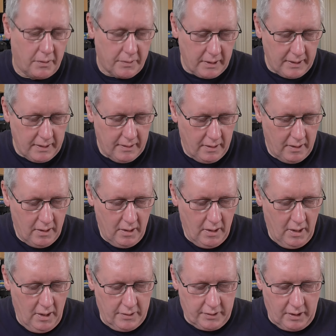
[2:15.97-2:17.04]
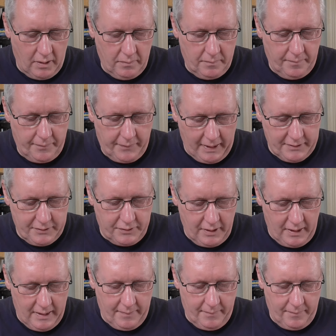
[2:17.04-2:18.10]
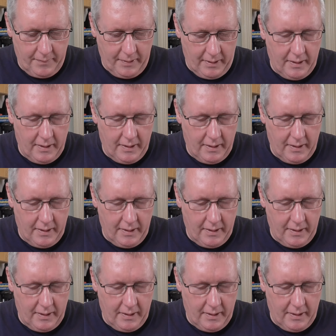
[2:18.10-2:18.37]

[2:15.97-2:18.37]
Okay, so that's that.